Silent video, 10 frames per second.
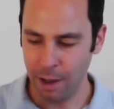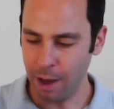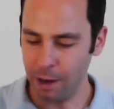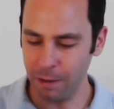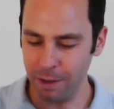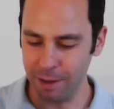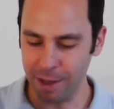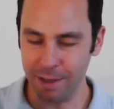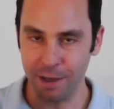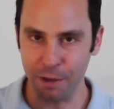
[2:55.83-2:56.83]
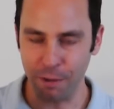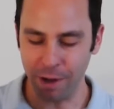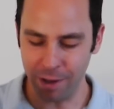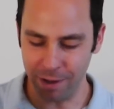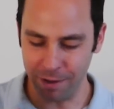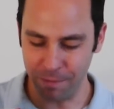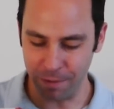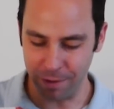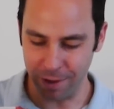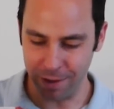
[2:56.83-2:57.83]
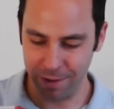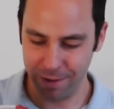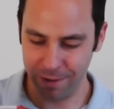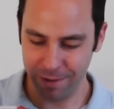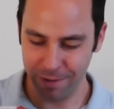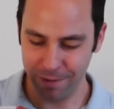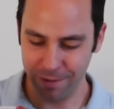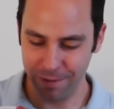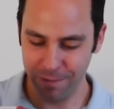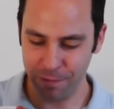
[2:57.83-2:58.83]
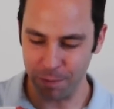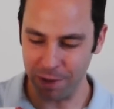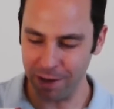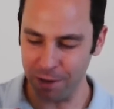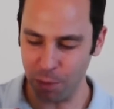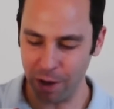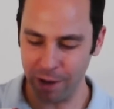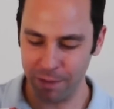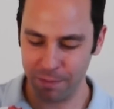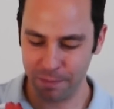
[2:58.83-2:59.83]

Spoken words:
I don't think that's such a great idea for blended wine.